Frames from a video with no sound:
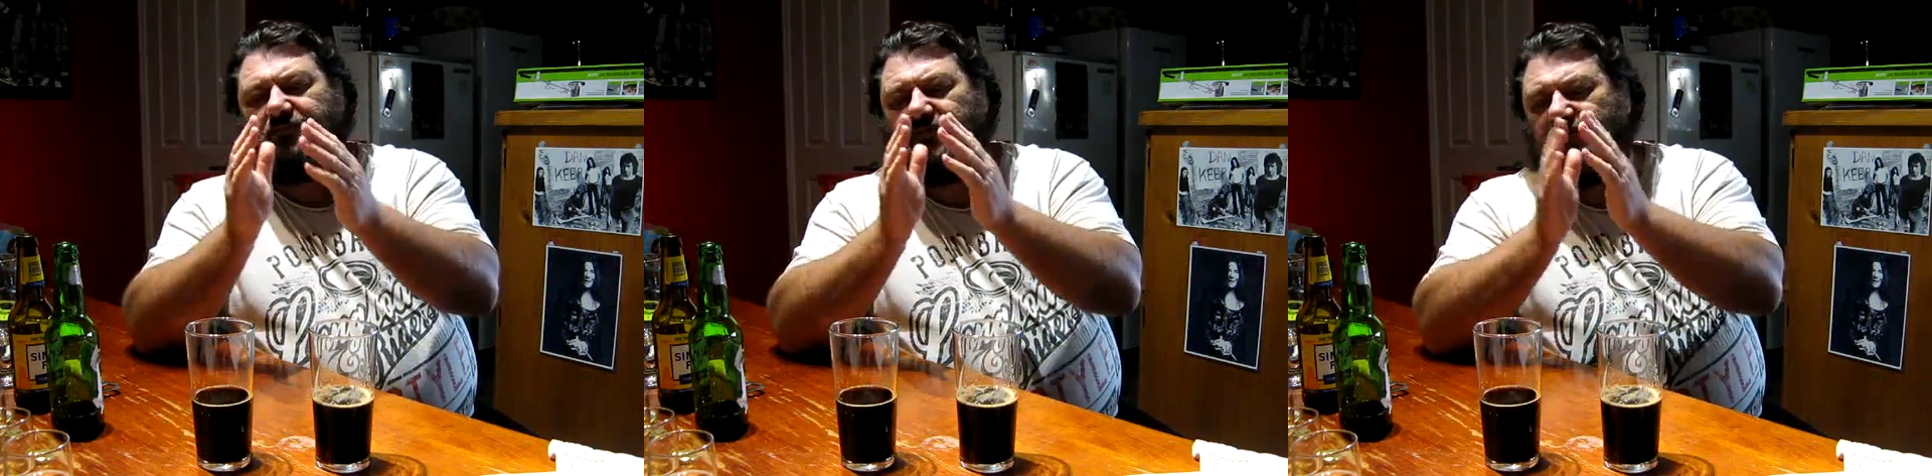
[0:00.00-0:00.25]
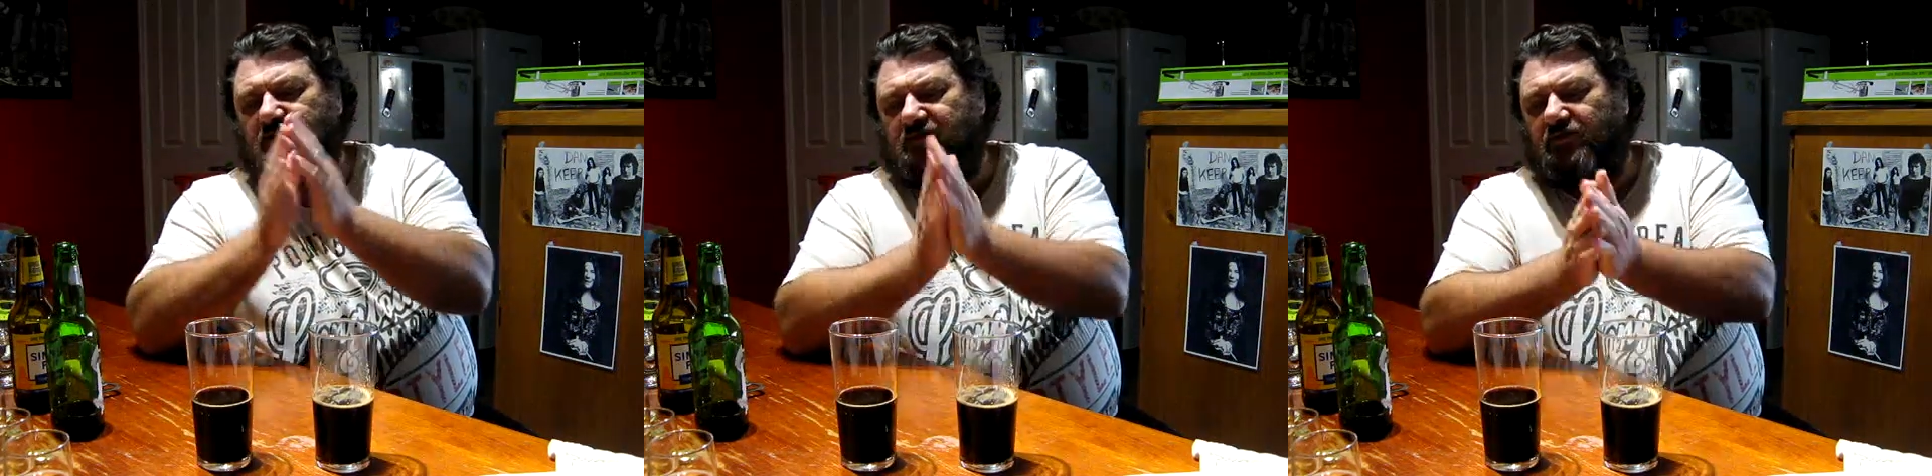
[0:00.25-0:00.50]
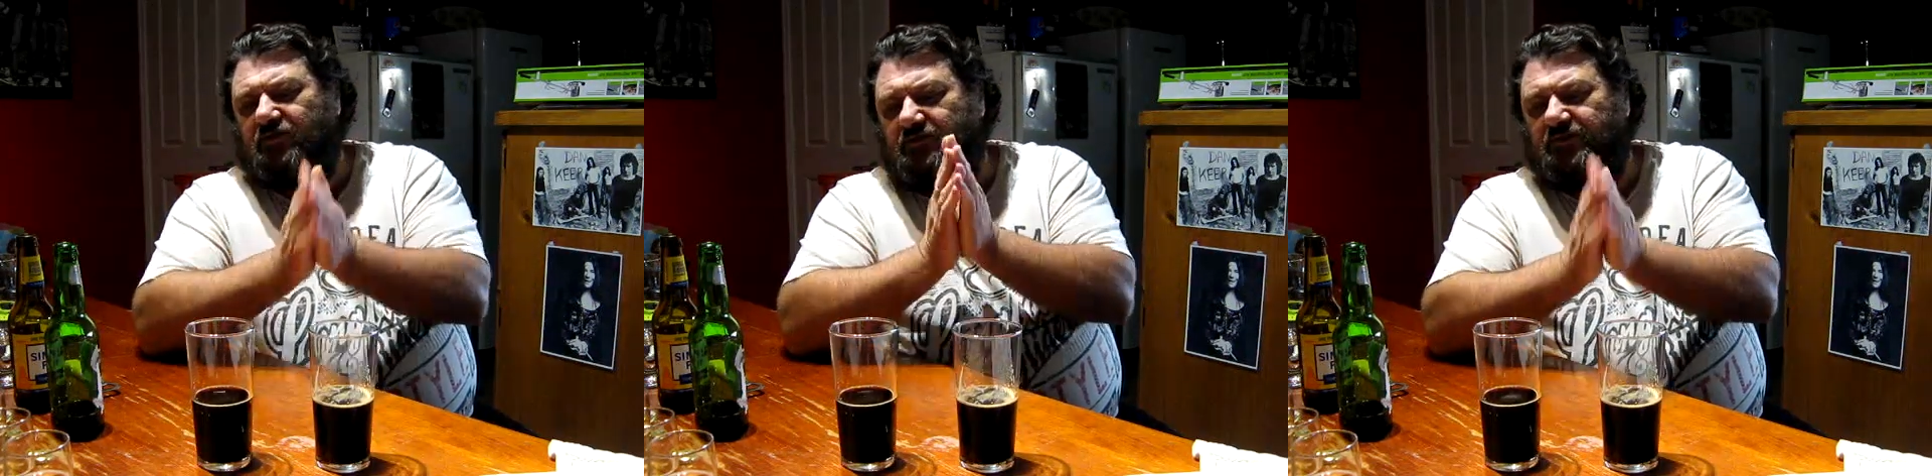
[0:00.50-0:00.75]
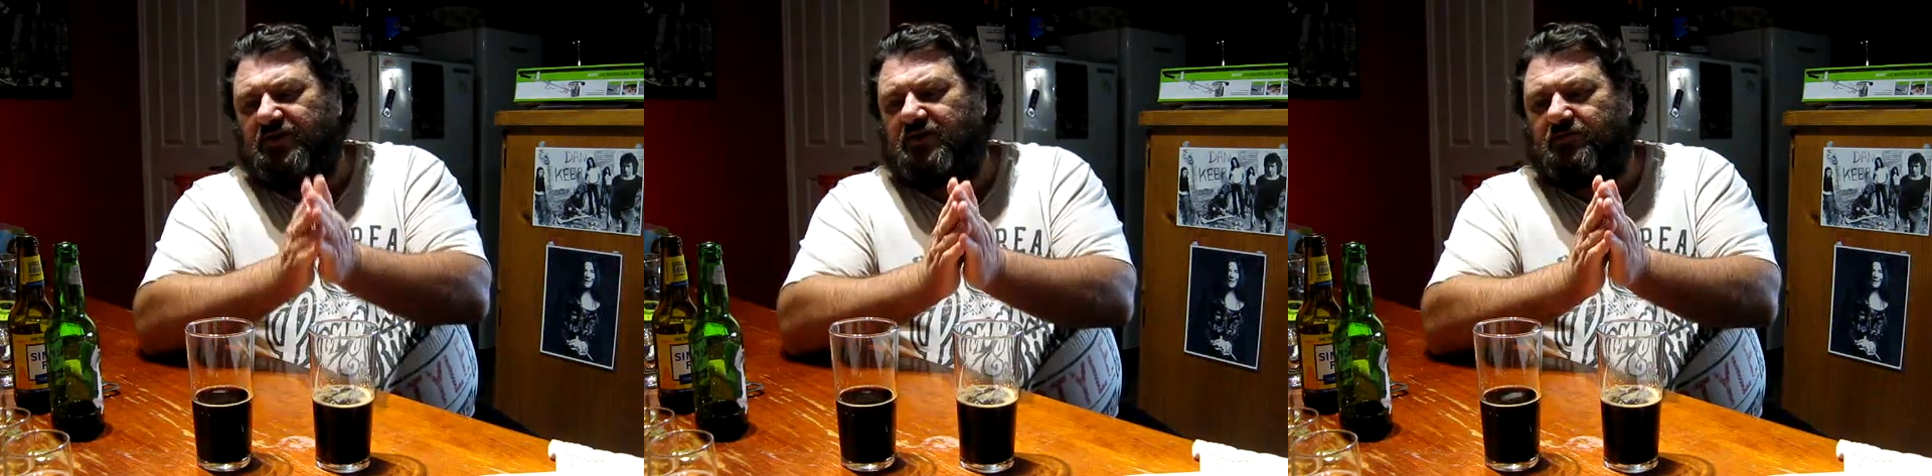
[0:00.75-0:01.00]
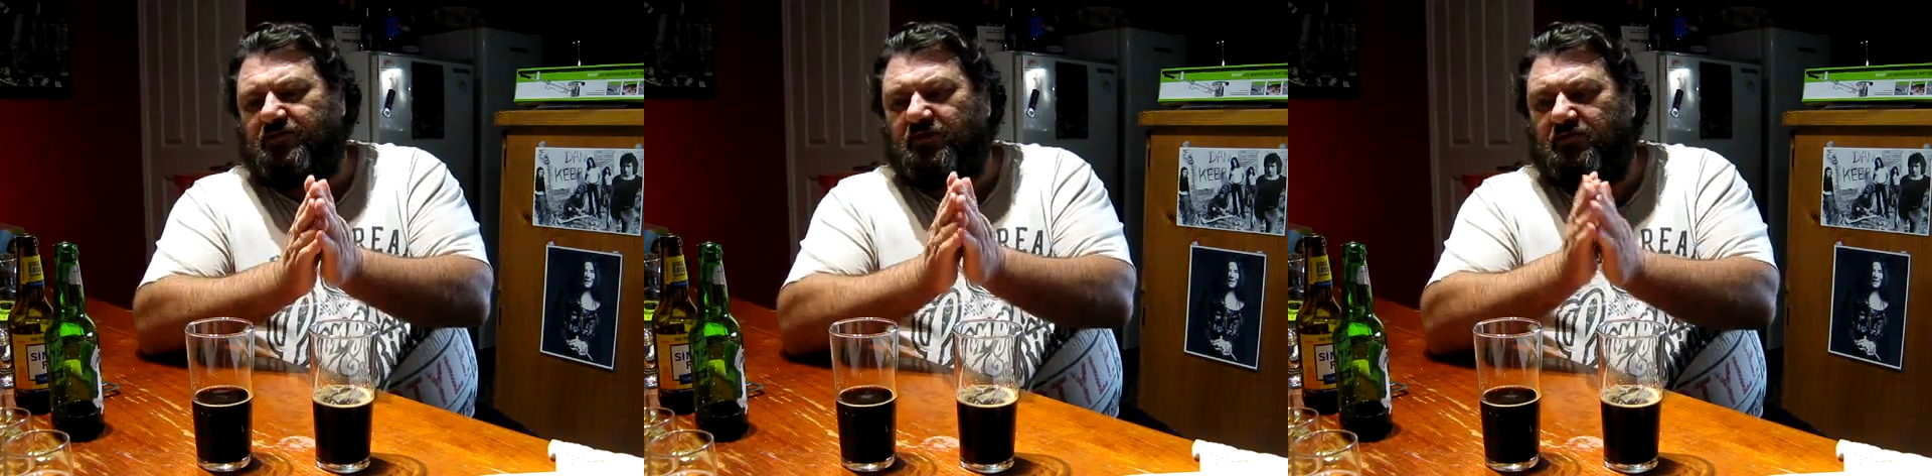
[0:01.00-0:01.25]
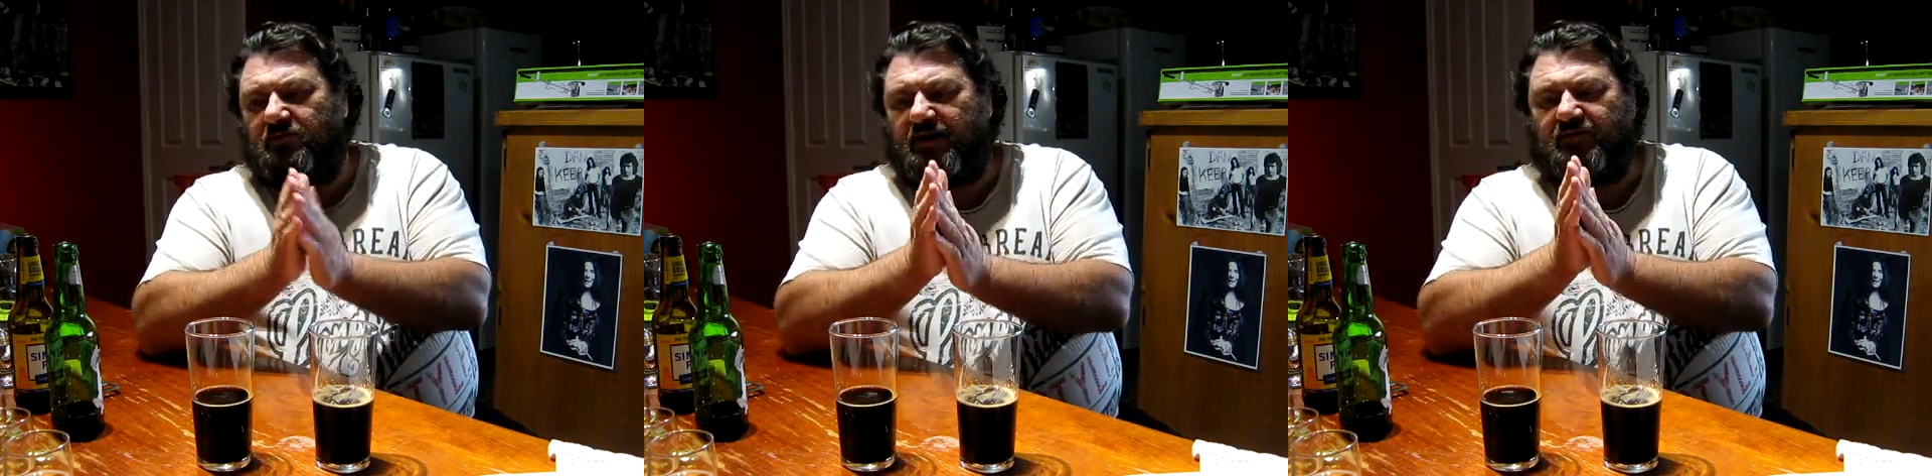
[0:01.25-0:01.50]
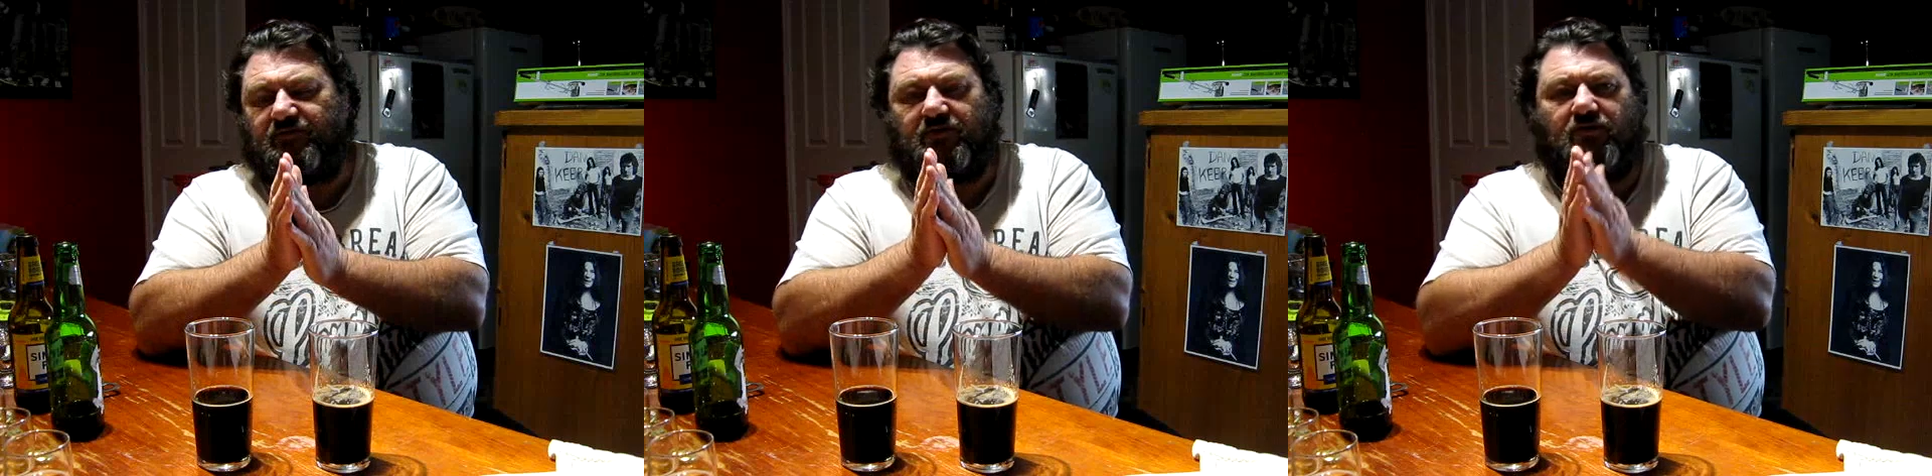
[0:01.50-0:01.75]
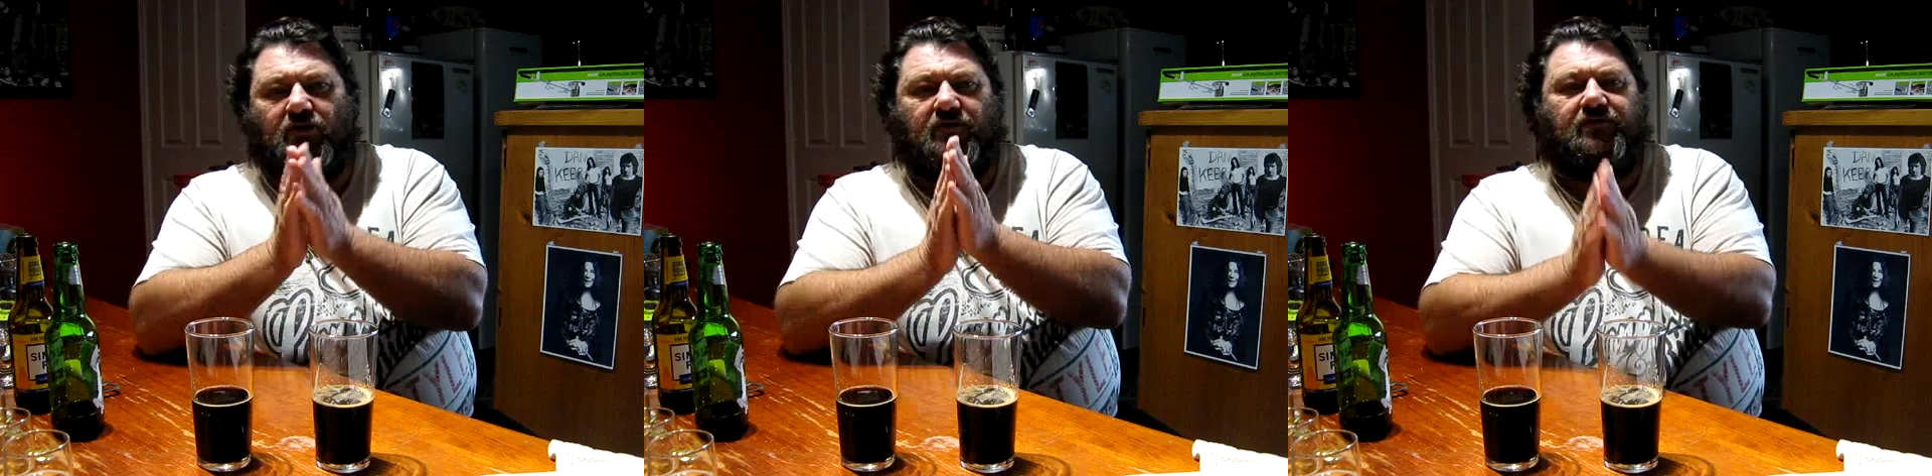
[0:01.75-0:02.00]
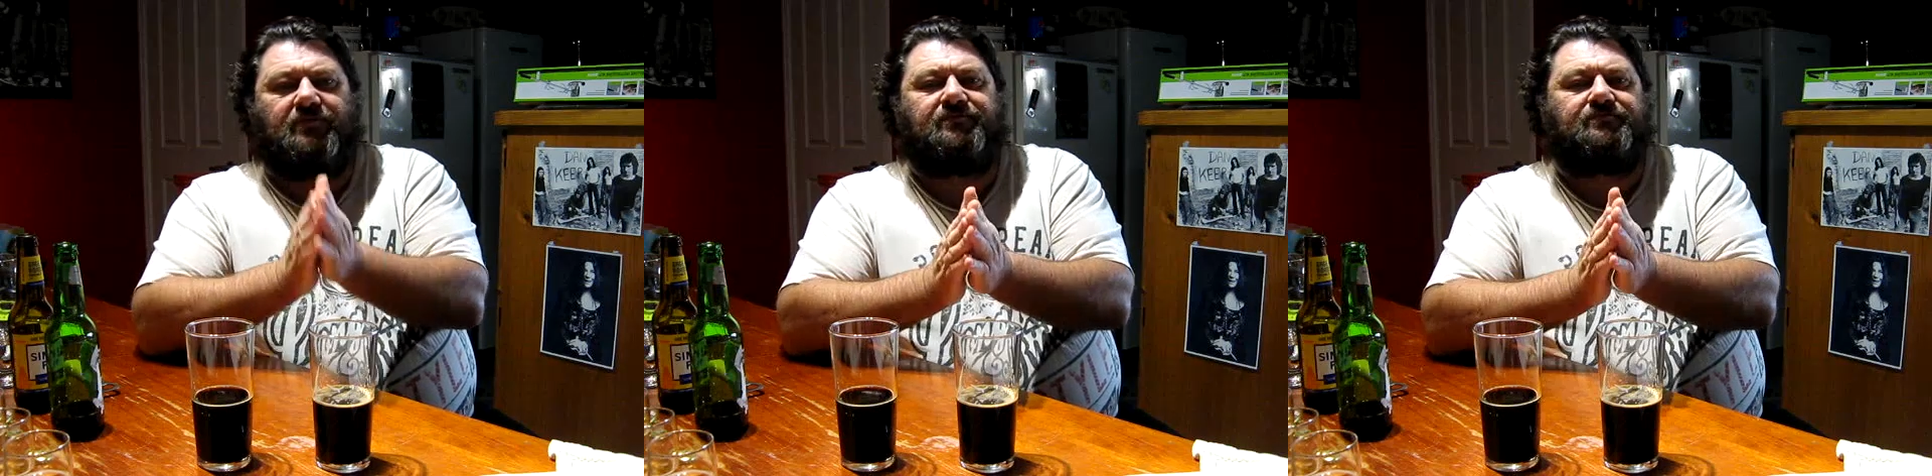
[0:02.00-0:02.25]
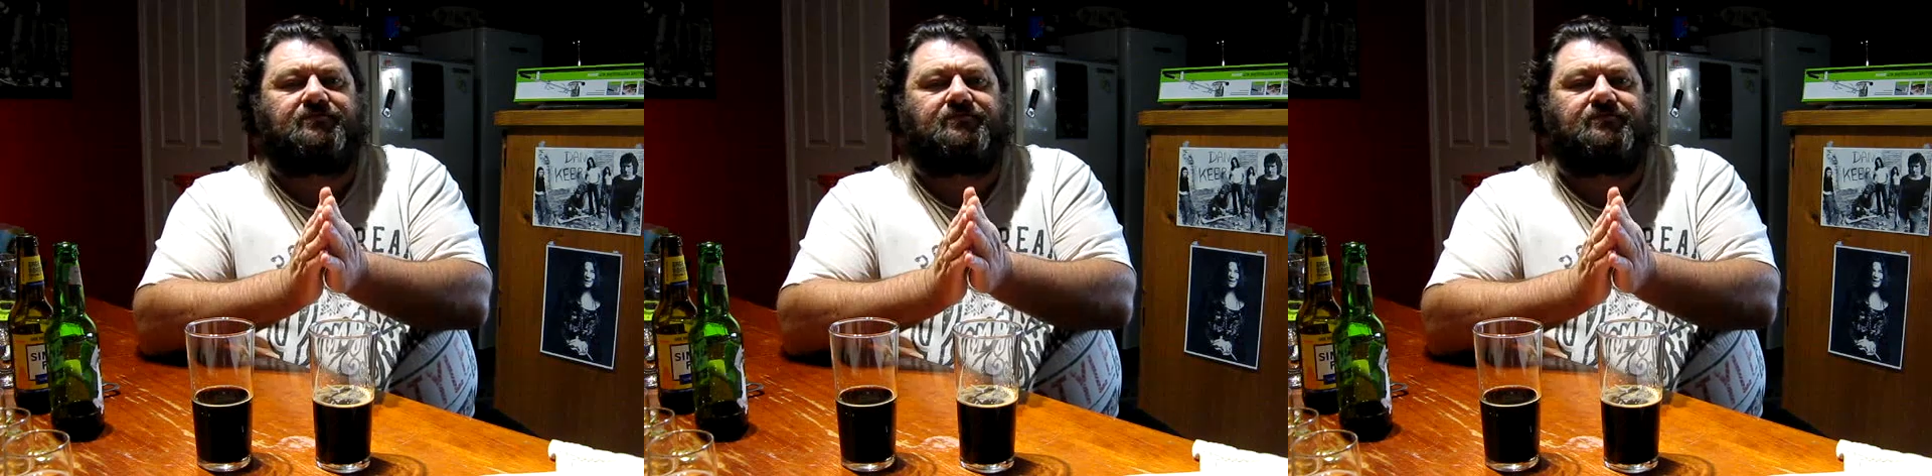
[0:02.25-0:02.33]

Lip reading: These are not a beer that people make very often.